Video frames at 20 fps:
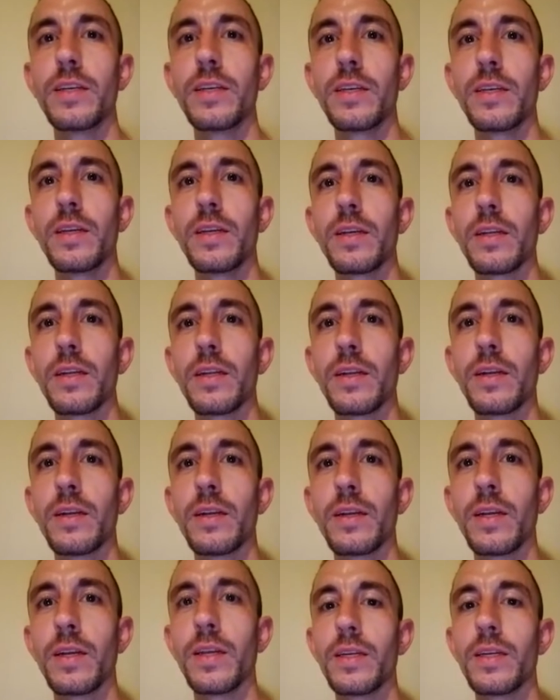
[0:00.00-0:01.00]

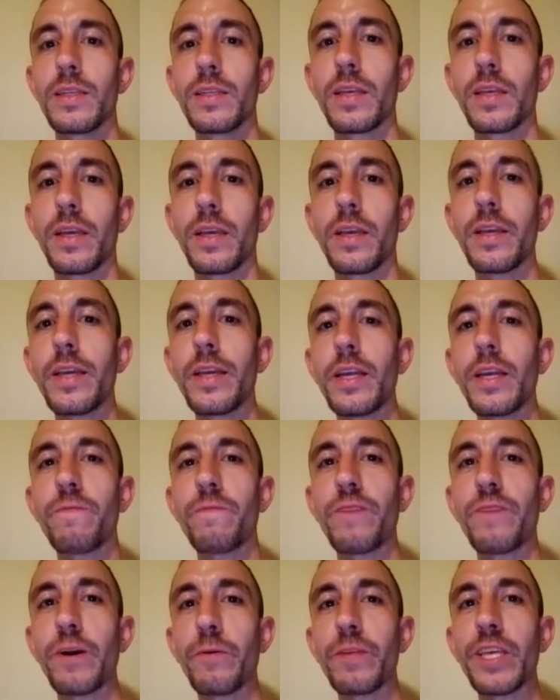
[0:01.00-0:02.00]
If you're gonna
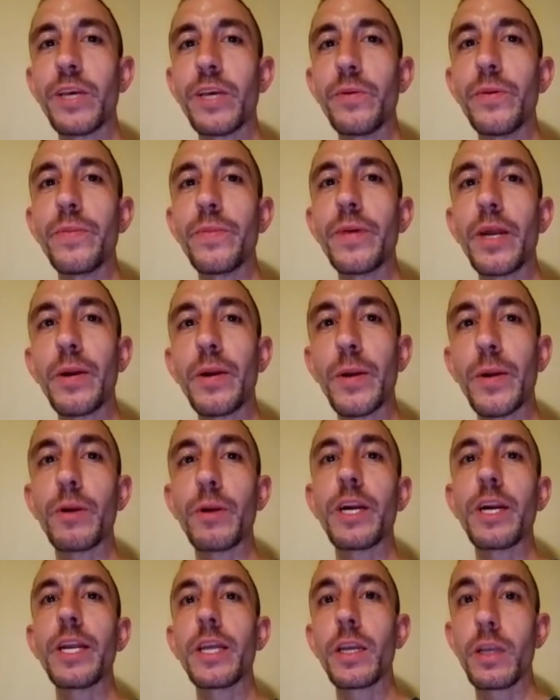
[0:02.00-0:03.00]
fight with him, you better be
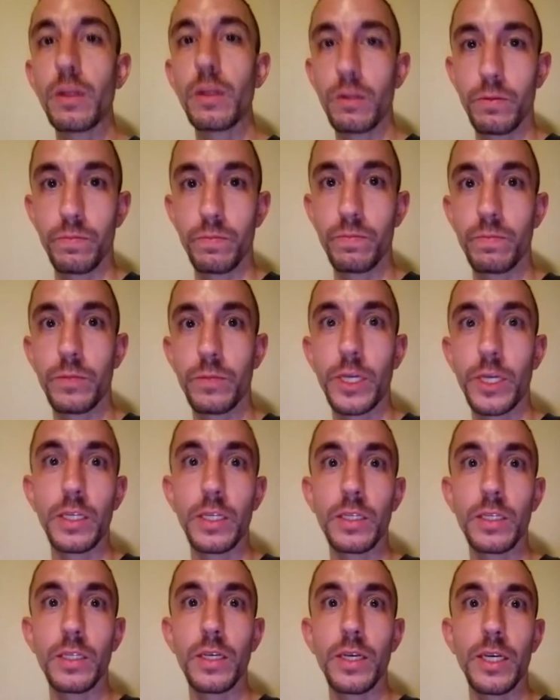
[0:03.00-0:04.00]
ready to kill him,
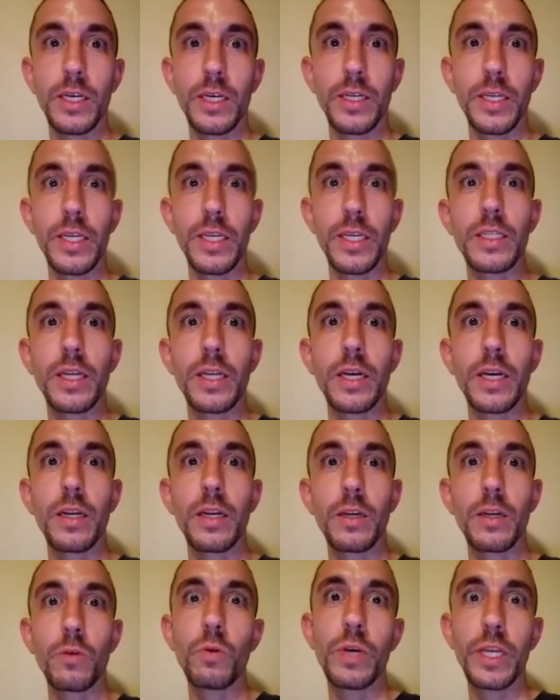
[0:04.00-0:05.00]
because he's not gonna
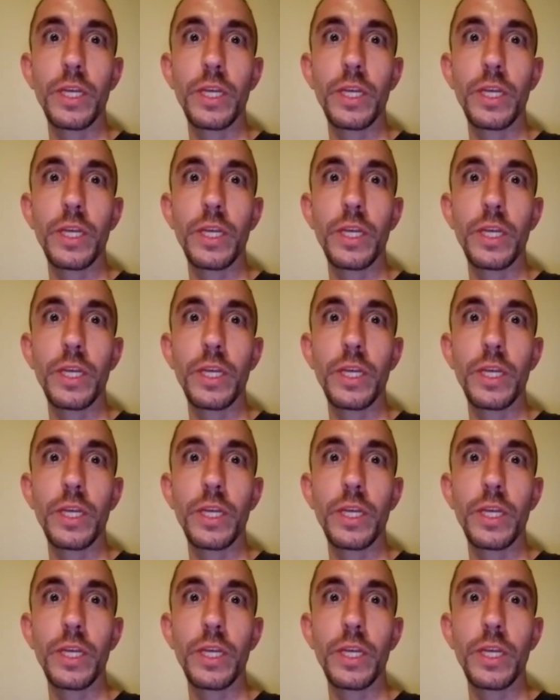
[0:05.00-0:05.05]
quit.